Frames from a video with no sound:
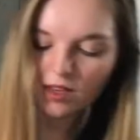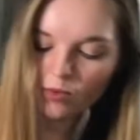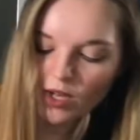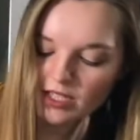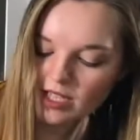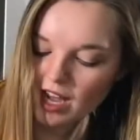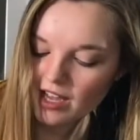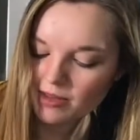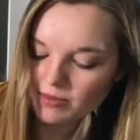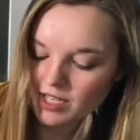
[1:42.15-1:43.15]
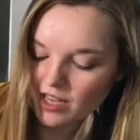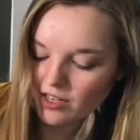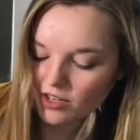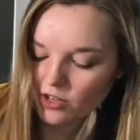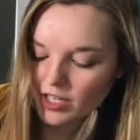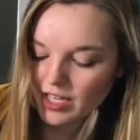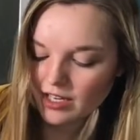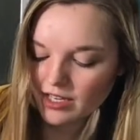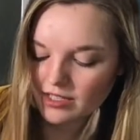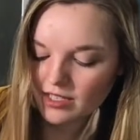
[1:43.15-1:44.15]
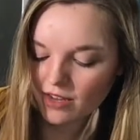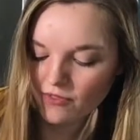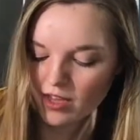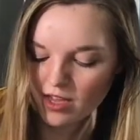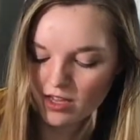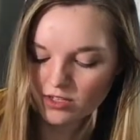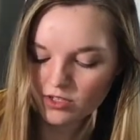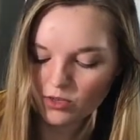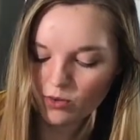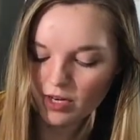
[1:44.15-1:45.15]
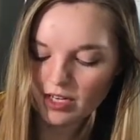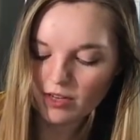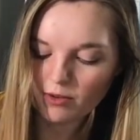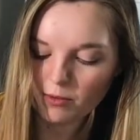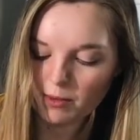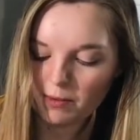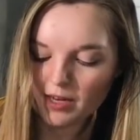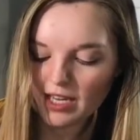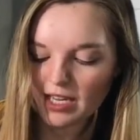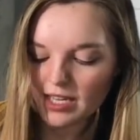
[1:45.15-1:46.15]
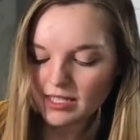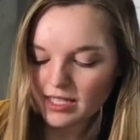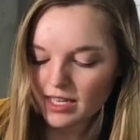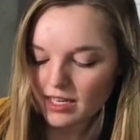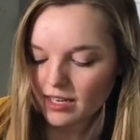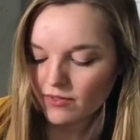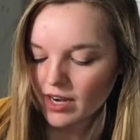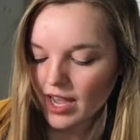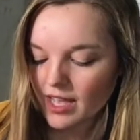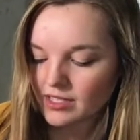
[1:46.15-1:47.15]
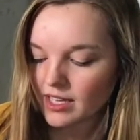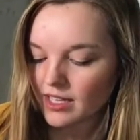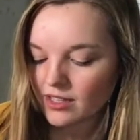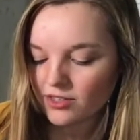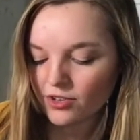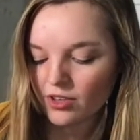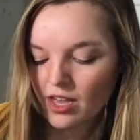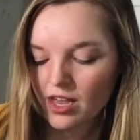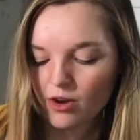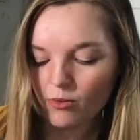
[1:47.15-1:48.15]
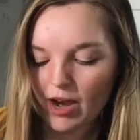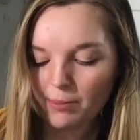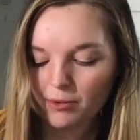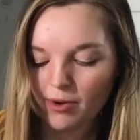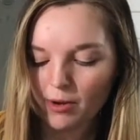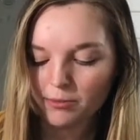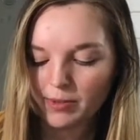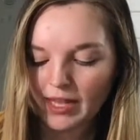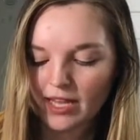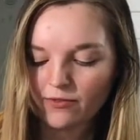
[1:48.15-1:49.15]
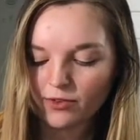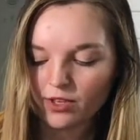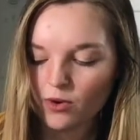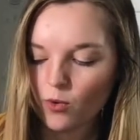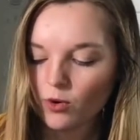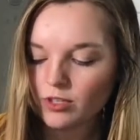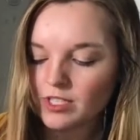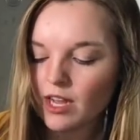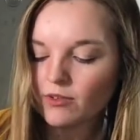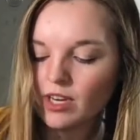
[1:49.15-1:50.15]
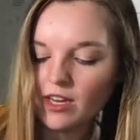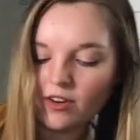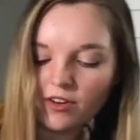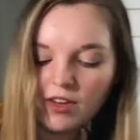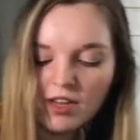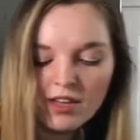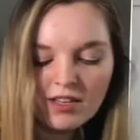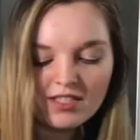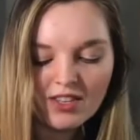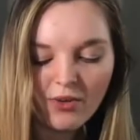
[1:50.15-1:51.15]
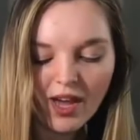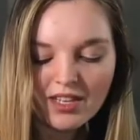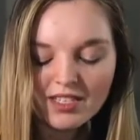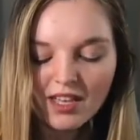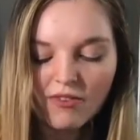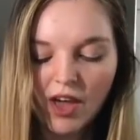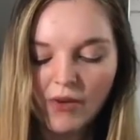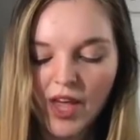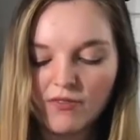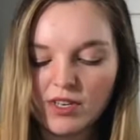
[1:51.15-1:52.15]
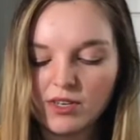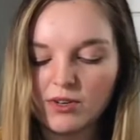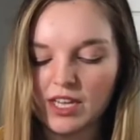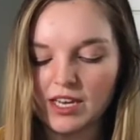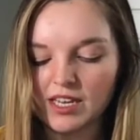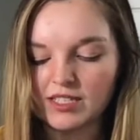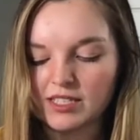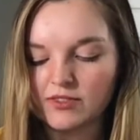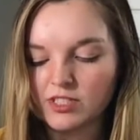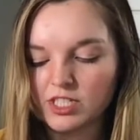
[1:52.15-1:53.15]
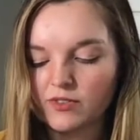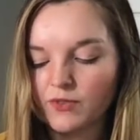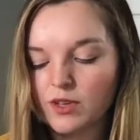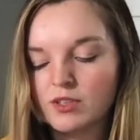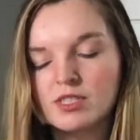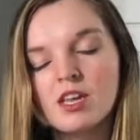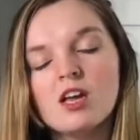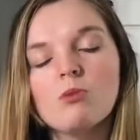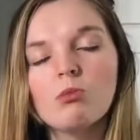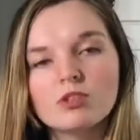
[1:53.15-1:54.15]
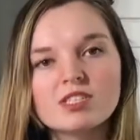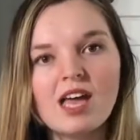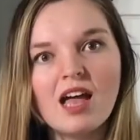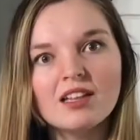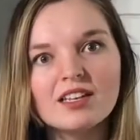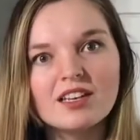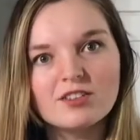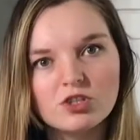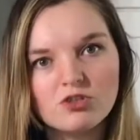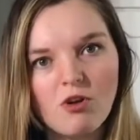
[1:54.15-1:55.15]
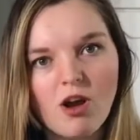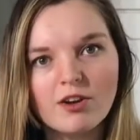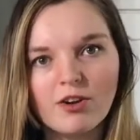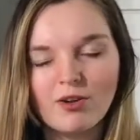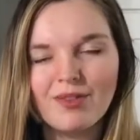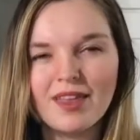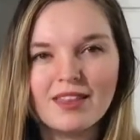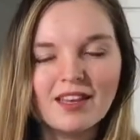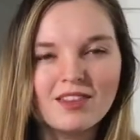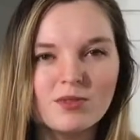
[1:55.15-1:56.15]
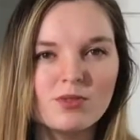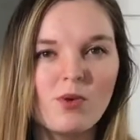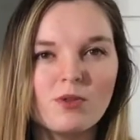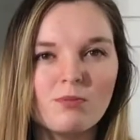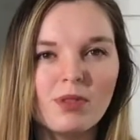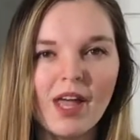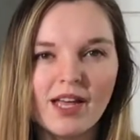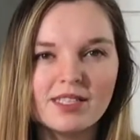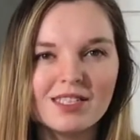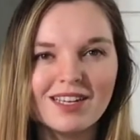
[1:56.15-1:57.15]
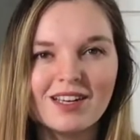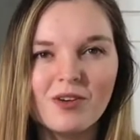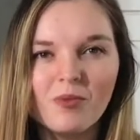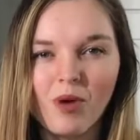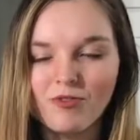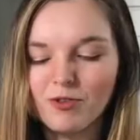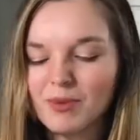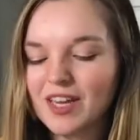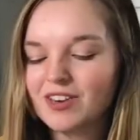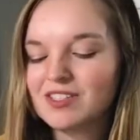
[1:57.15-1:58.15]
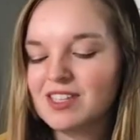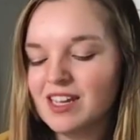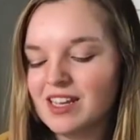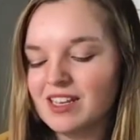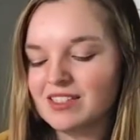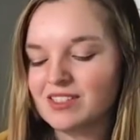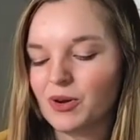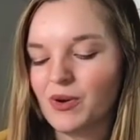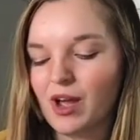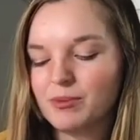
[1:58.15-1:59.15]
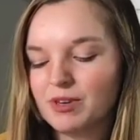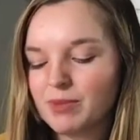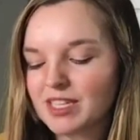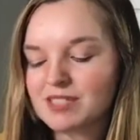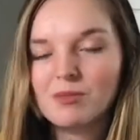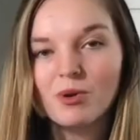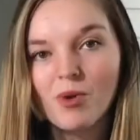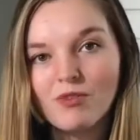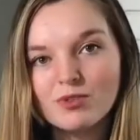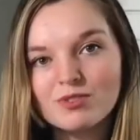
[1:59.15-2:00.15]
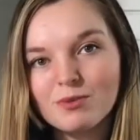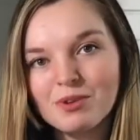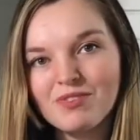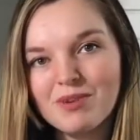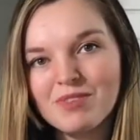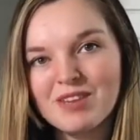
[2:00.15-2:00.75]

Once I am done cooking and stuff, storing it will be pretty easy. It even has like a little wraparound plate for the cord down here. So I just love how heavy duty it is. It just feels more solid and stronger than like those old plastic waffle makers. So I'm gonna make some more waffles for my family.